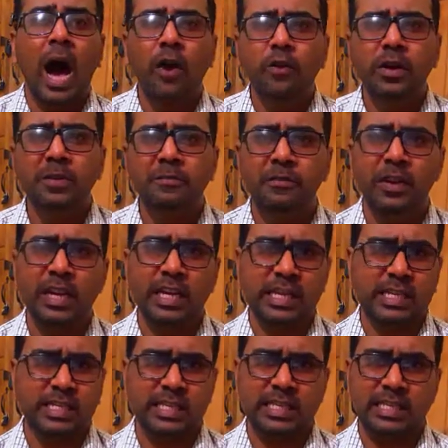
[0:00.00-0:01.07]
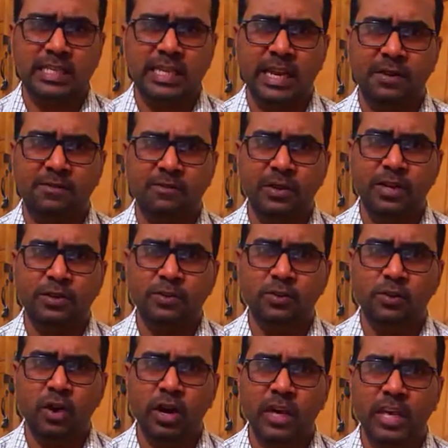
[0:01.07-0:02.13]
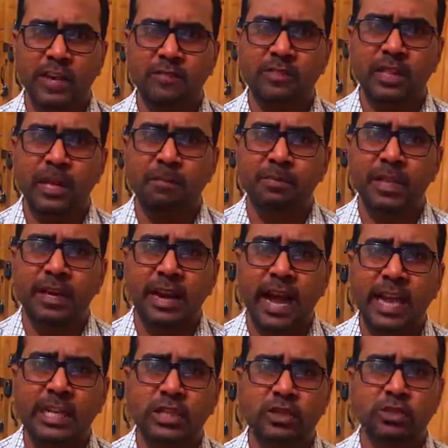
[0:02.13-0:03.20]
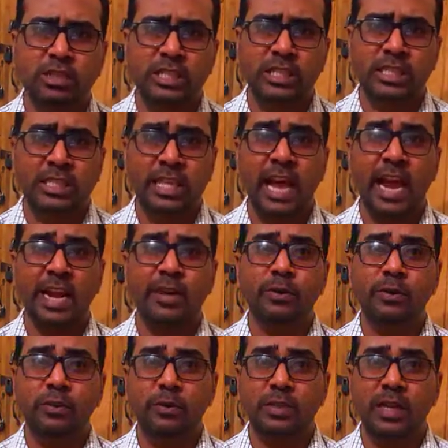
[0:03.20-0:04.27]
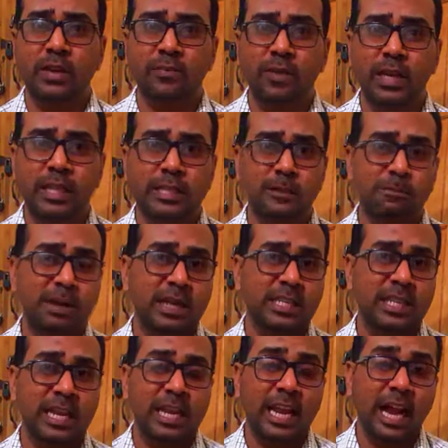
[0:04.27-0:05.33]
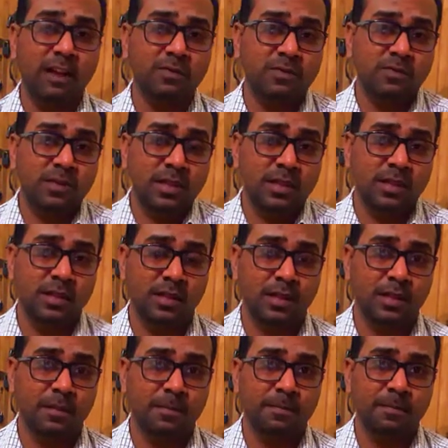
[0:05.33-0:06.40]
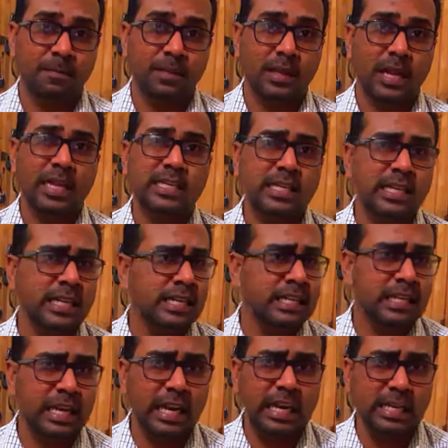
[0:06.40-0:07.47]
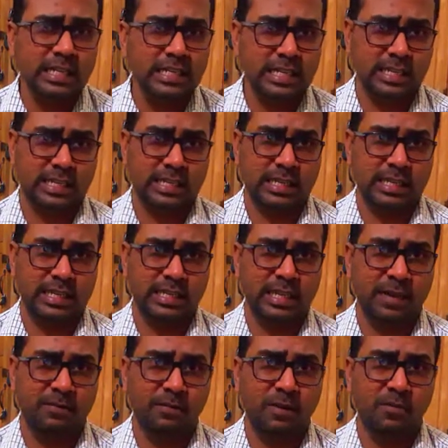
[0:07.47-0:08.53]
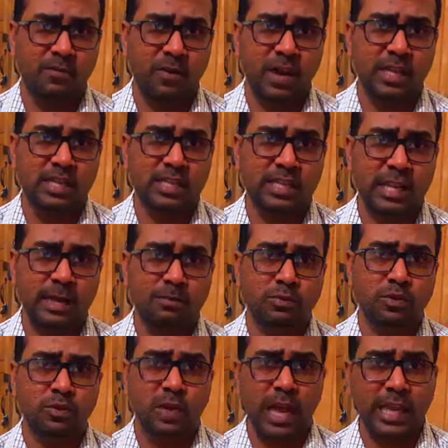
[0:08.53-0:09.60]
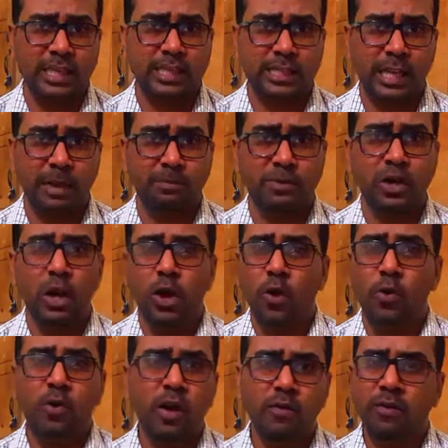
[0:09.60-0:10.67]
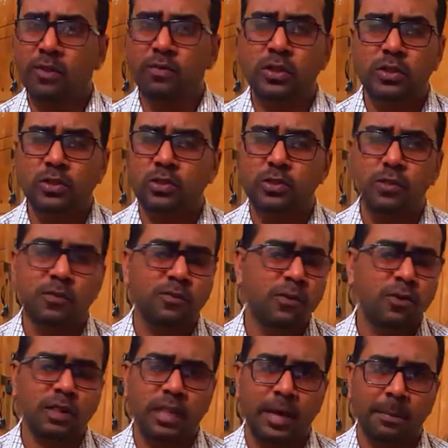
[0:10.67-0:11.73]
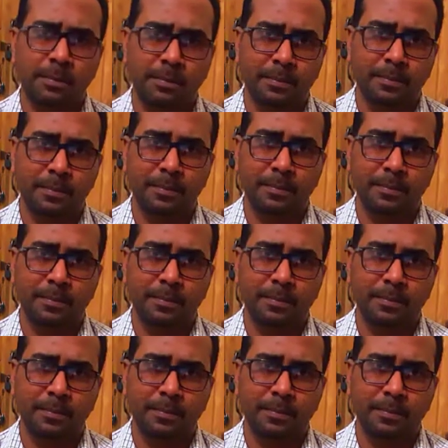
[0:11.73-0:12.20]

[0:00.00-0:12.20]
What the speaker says: How unfair it is that we do not give them the right to decide who they will spend their lives with? Isn't it injustice that we want them to accept whoever we choose for them?